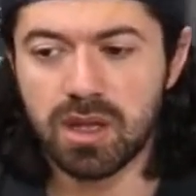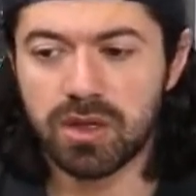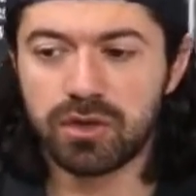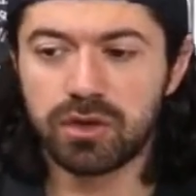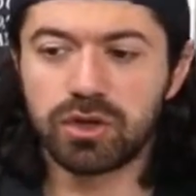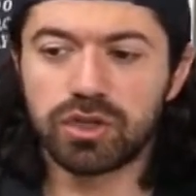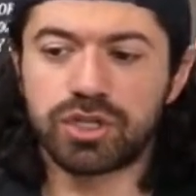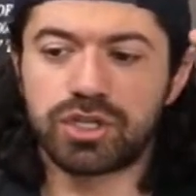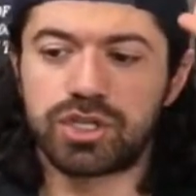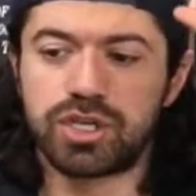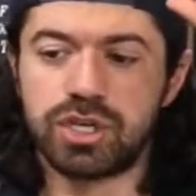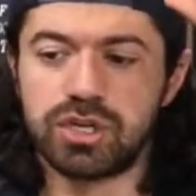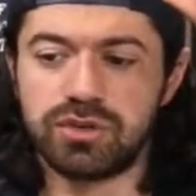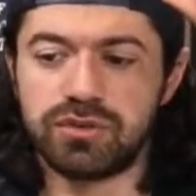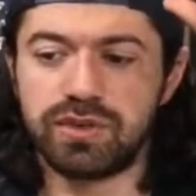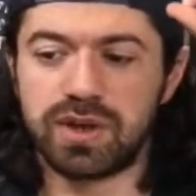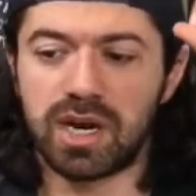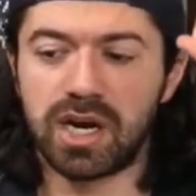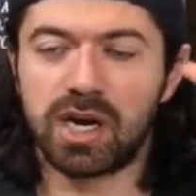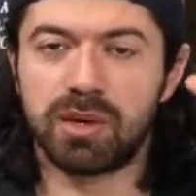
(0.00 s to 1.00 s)
There's two
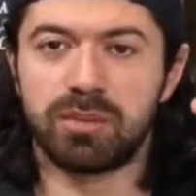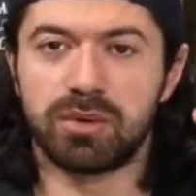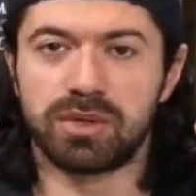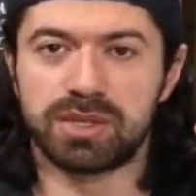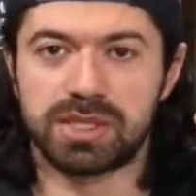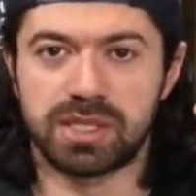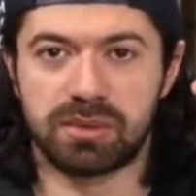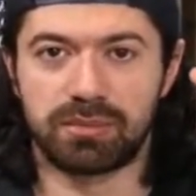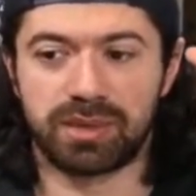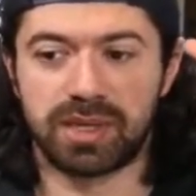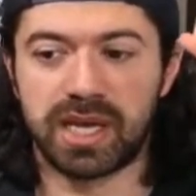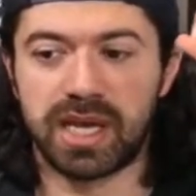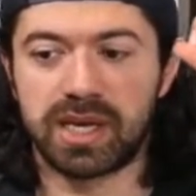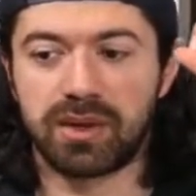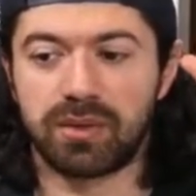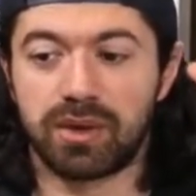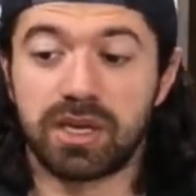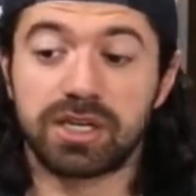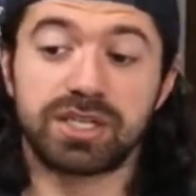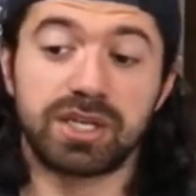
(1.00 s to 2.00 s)
variables that I'm playing
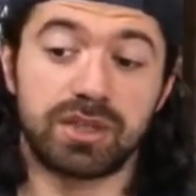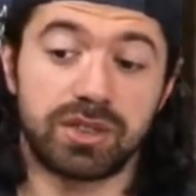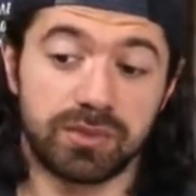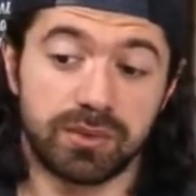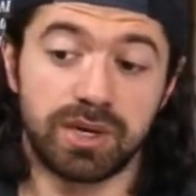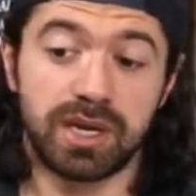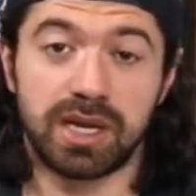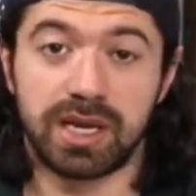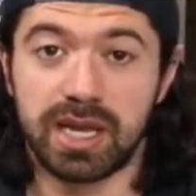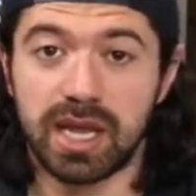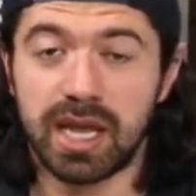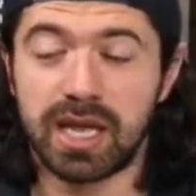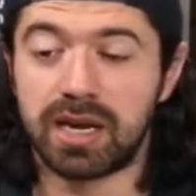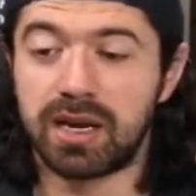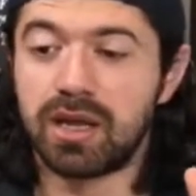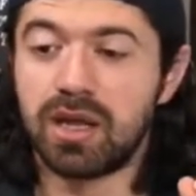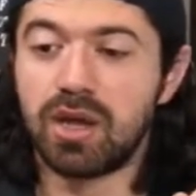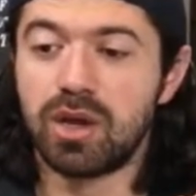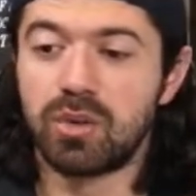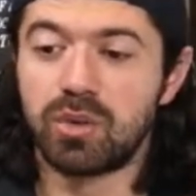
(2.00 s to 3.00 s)
with, actually three again,
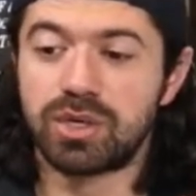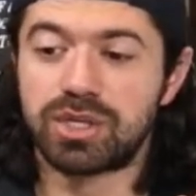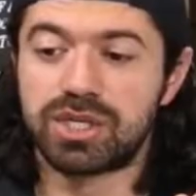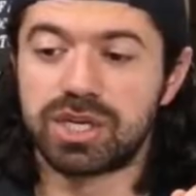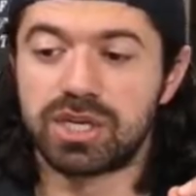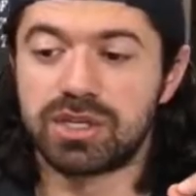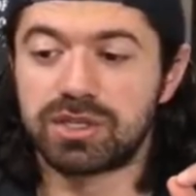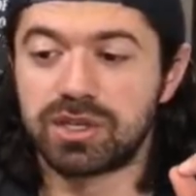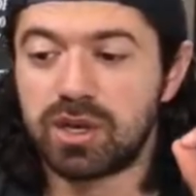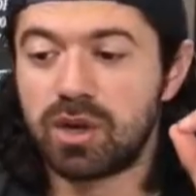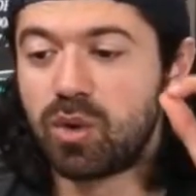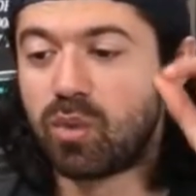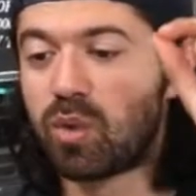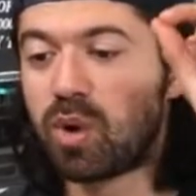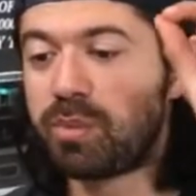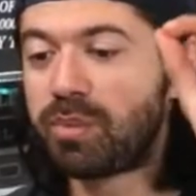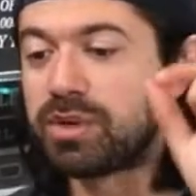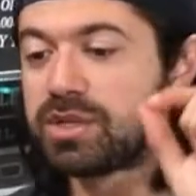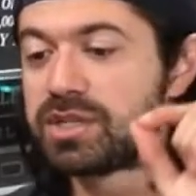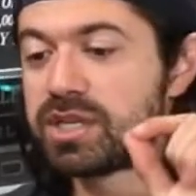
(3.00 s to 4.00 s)
which is
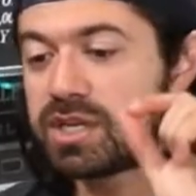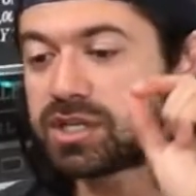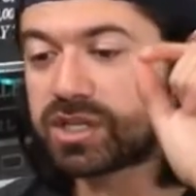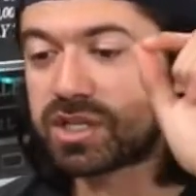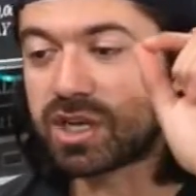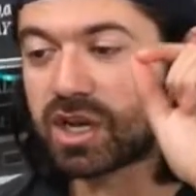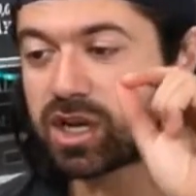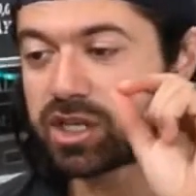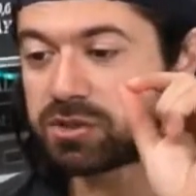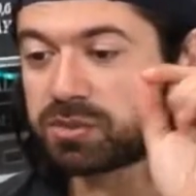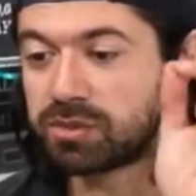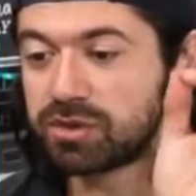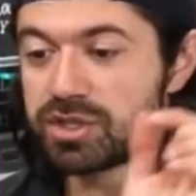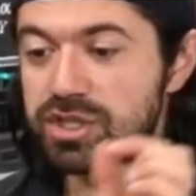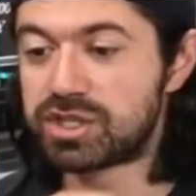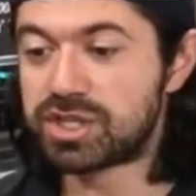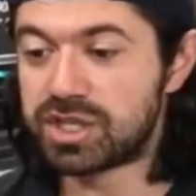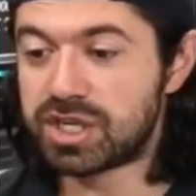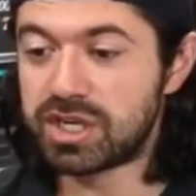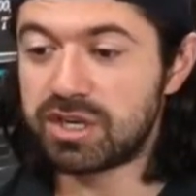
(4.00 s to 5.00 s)
what percentage of the customers
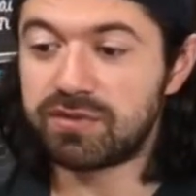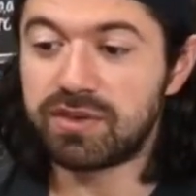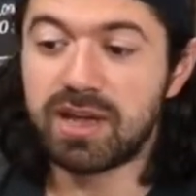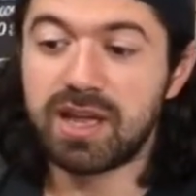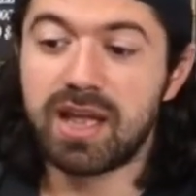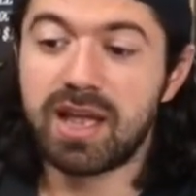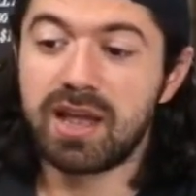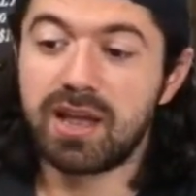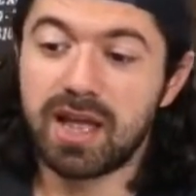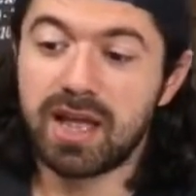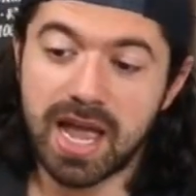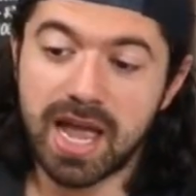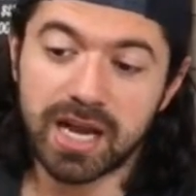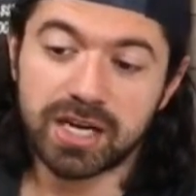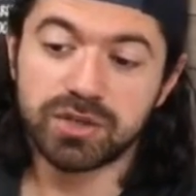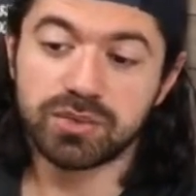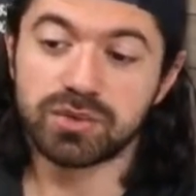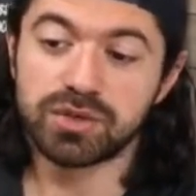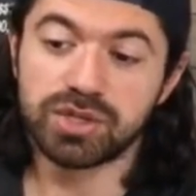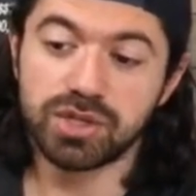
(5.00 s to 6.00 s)
achieve
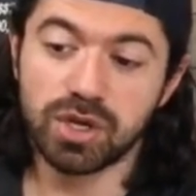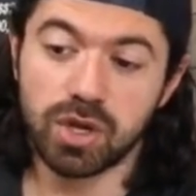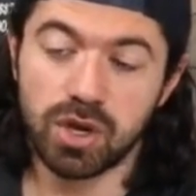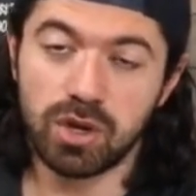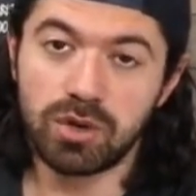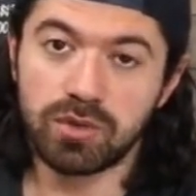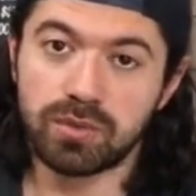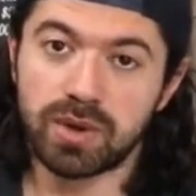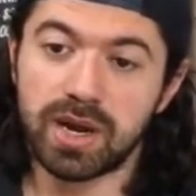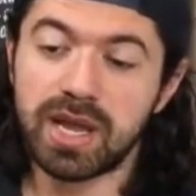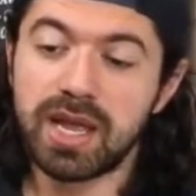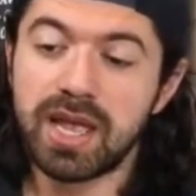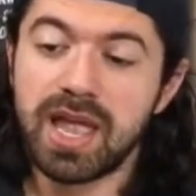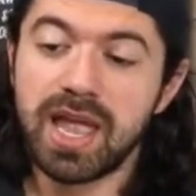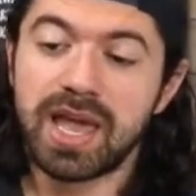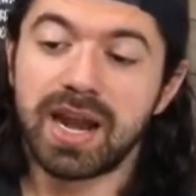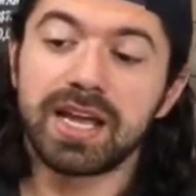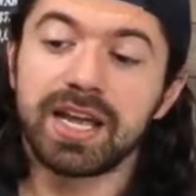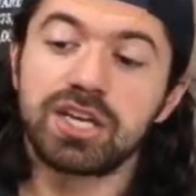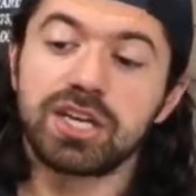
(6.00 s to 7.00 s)
X result, right?
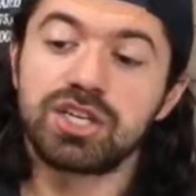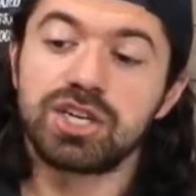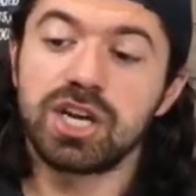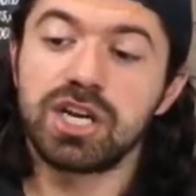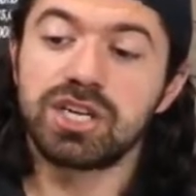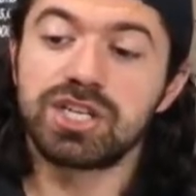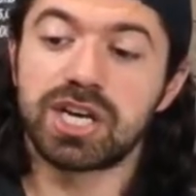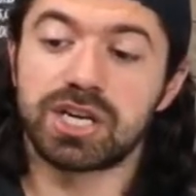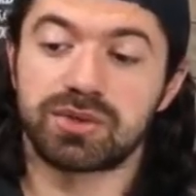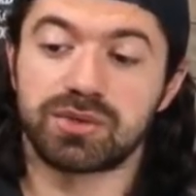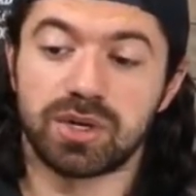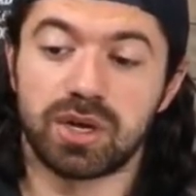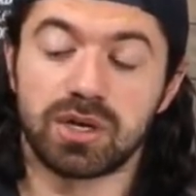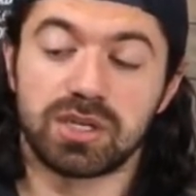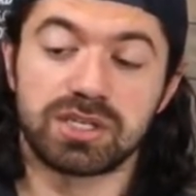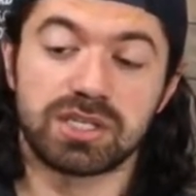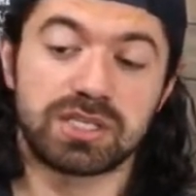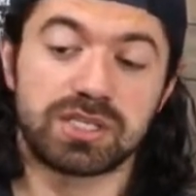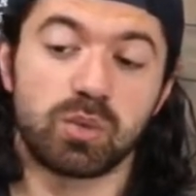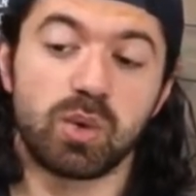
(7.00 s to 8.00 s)
And I can change X result
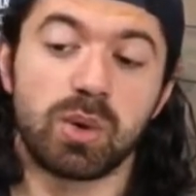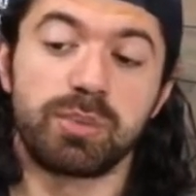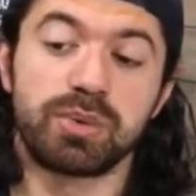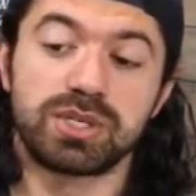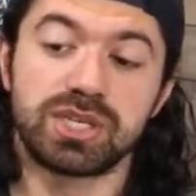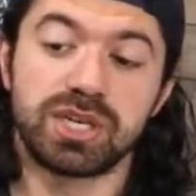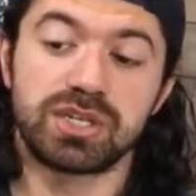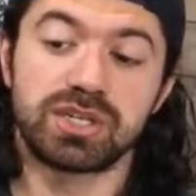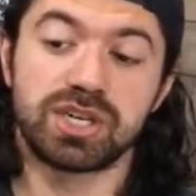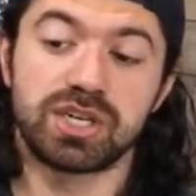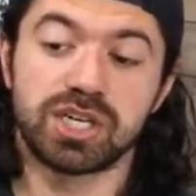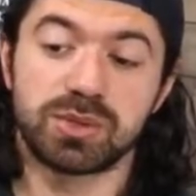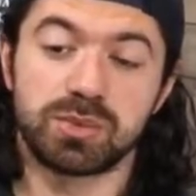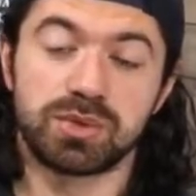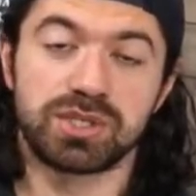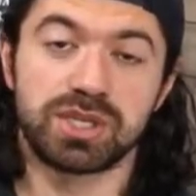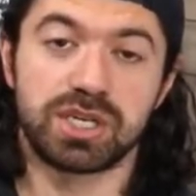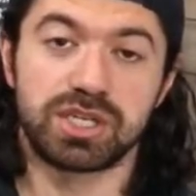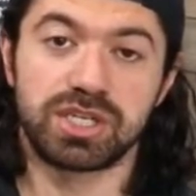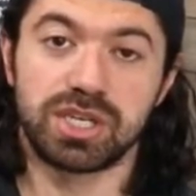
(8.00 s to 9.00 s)
because I said what percentage of
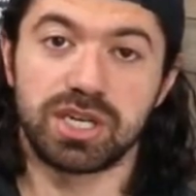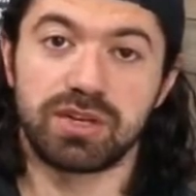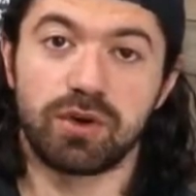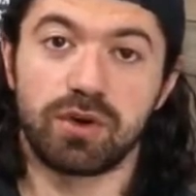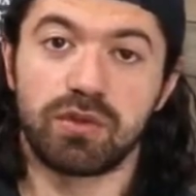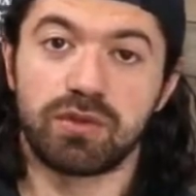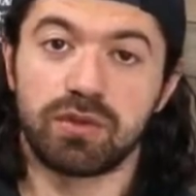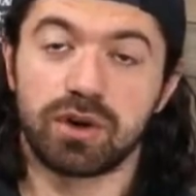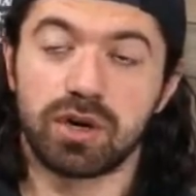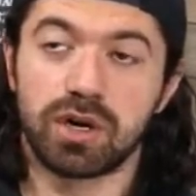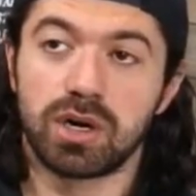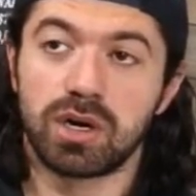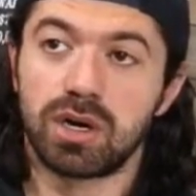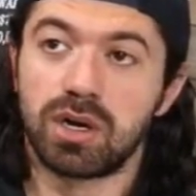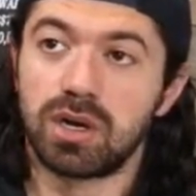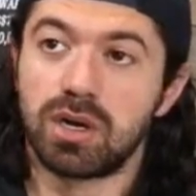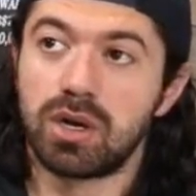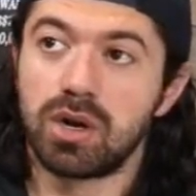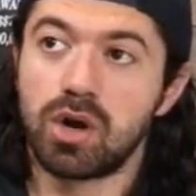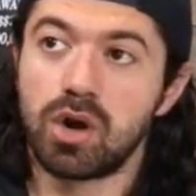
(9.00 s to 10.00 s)
customers achieve over
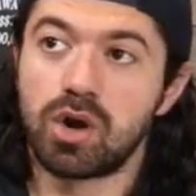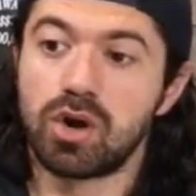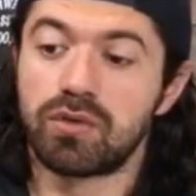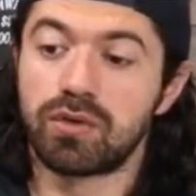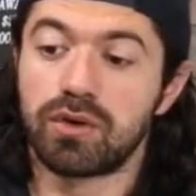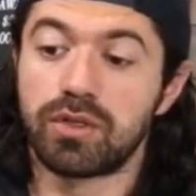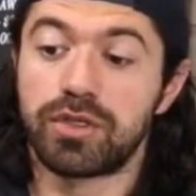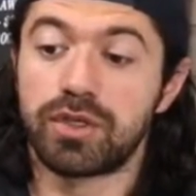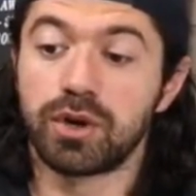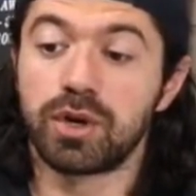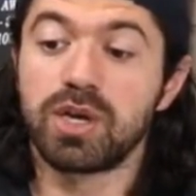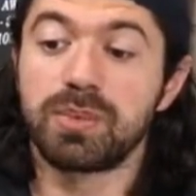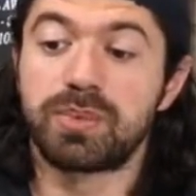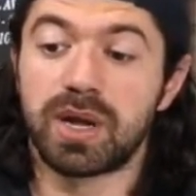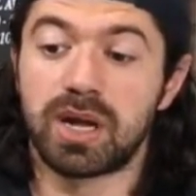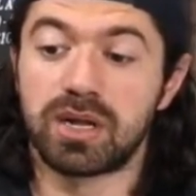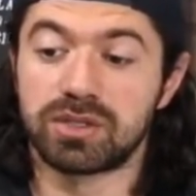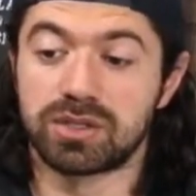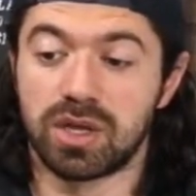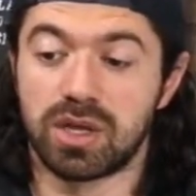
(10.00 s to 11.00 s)
over 30
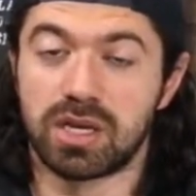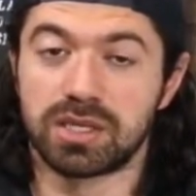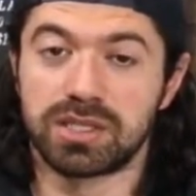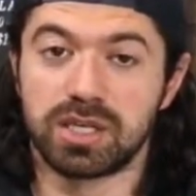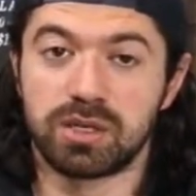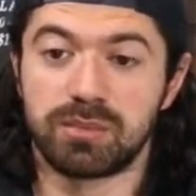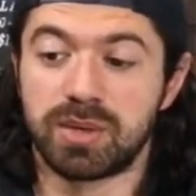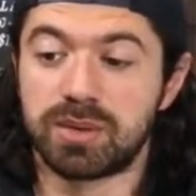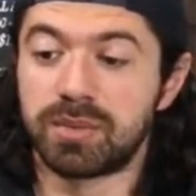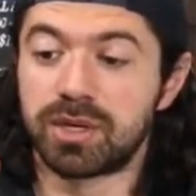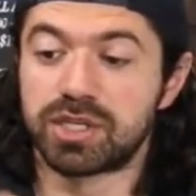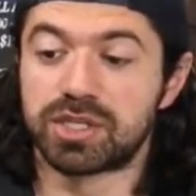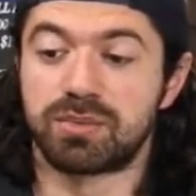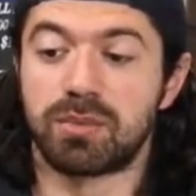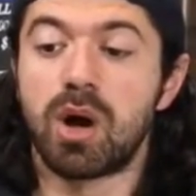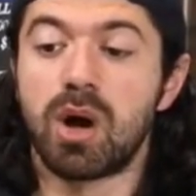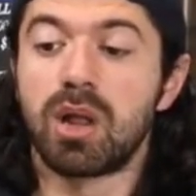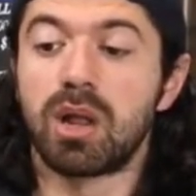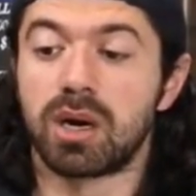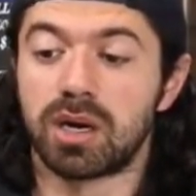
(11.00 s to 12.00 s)
pounds lost. It'd be much
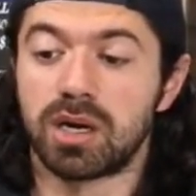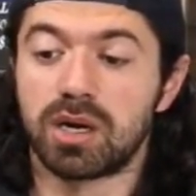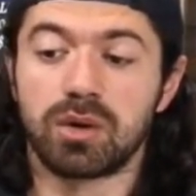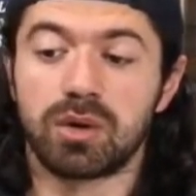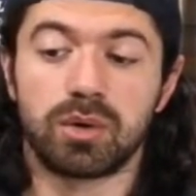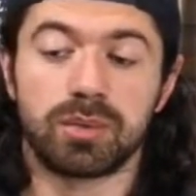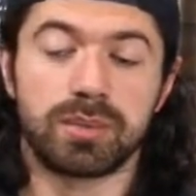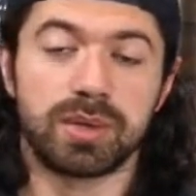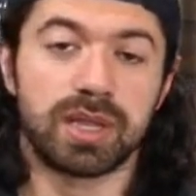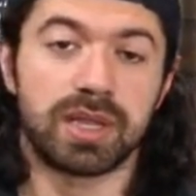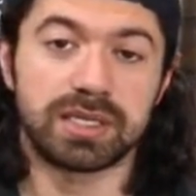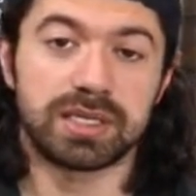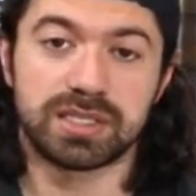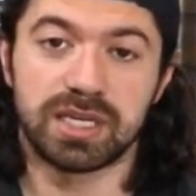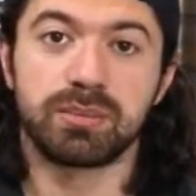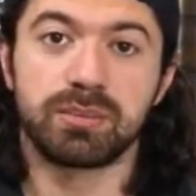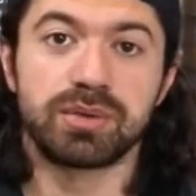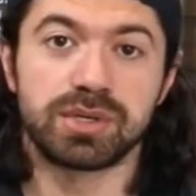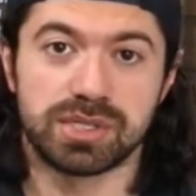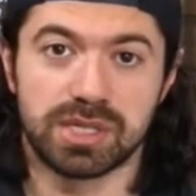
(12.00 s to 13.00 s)
smaller. It'd only be like
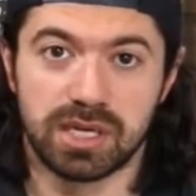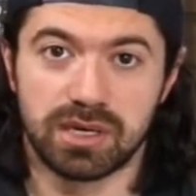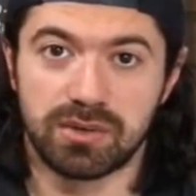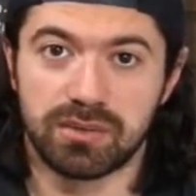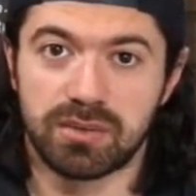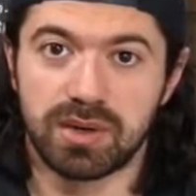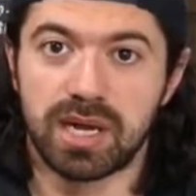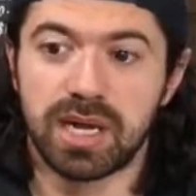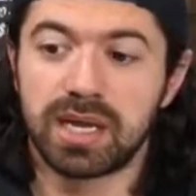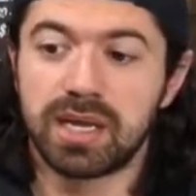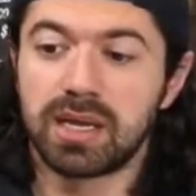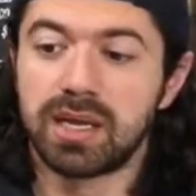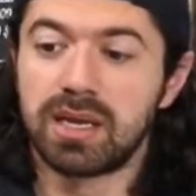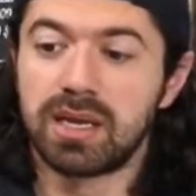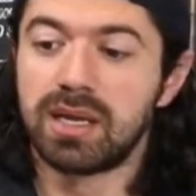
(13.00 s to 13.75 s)
10%, right?